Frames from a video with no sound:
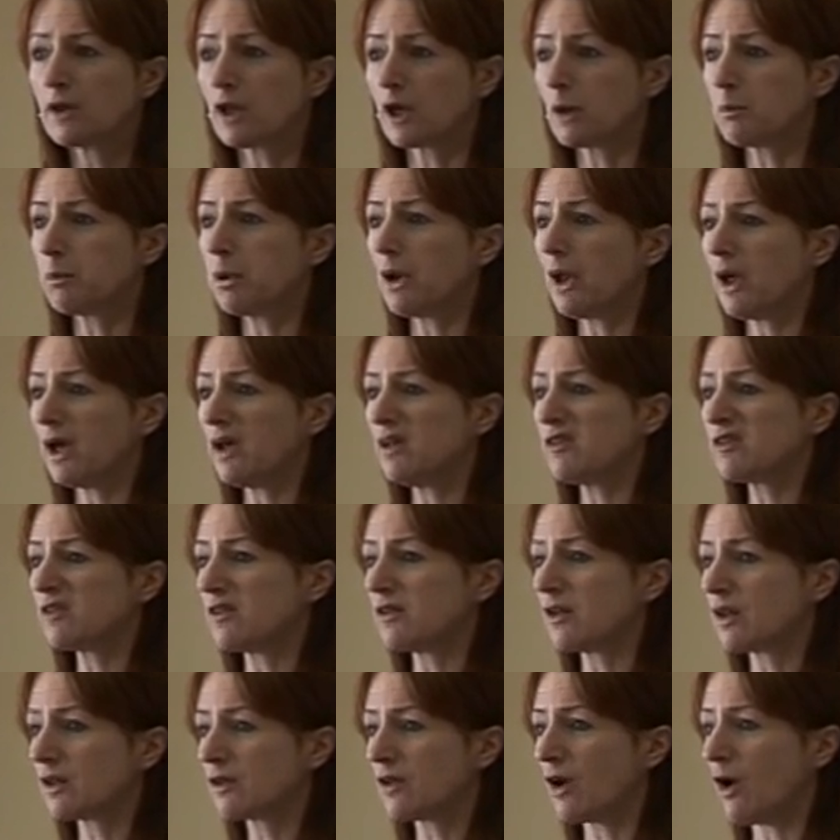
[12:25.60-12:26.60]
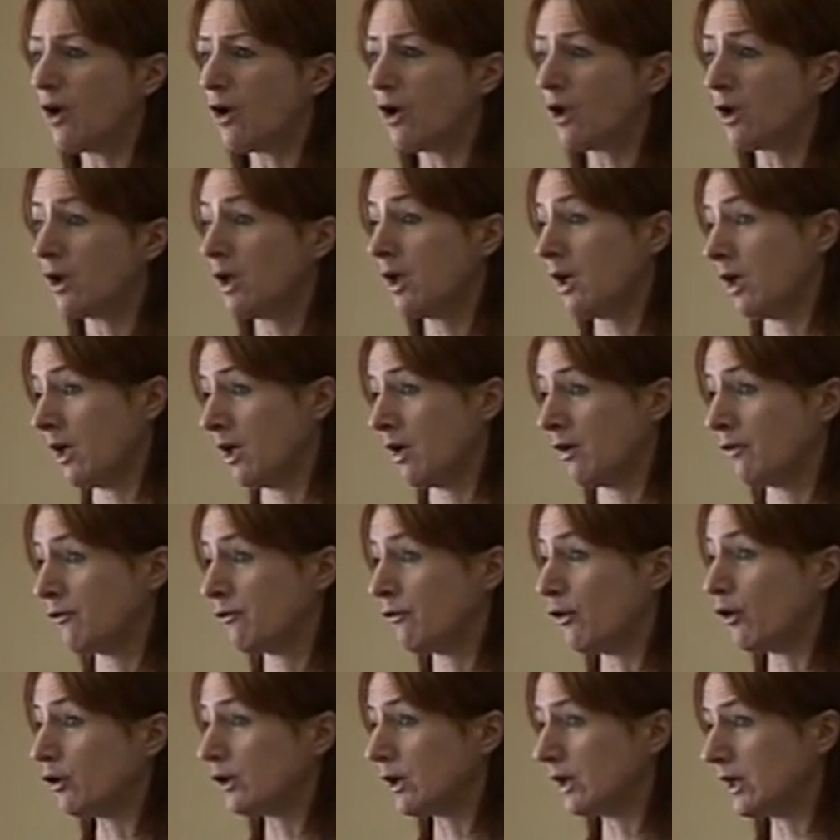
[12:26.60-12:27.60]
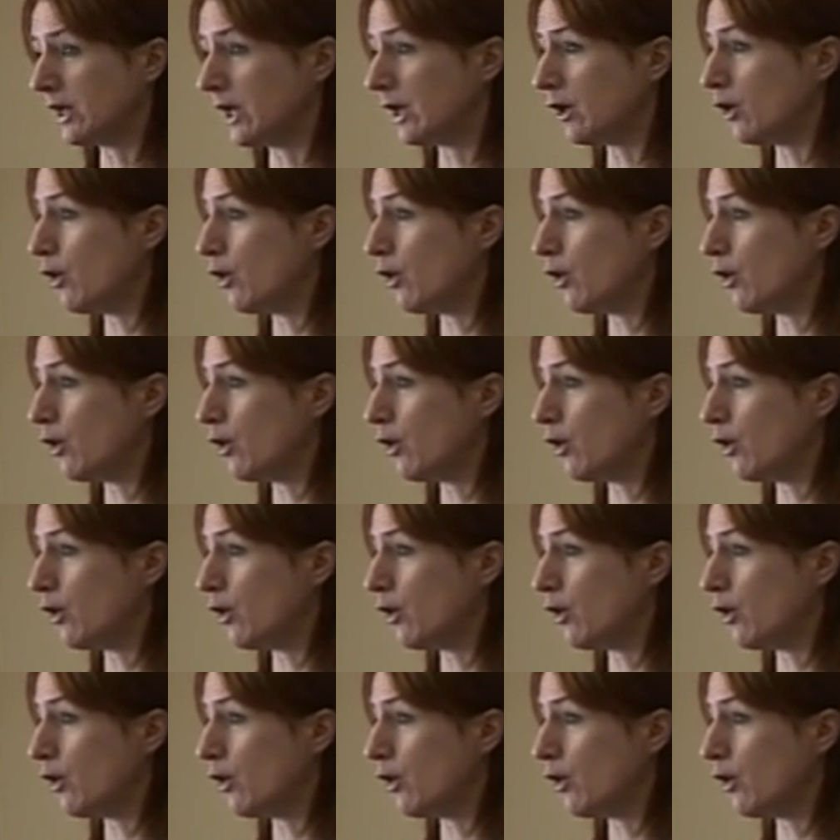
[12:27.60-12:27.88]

that applies in the Dáil. Funnily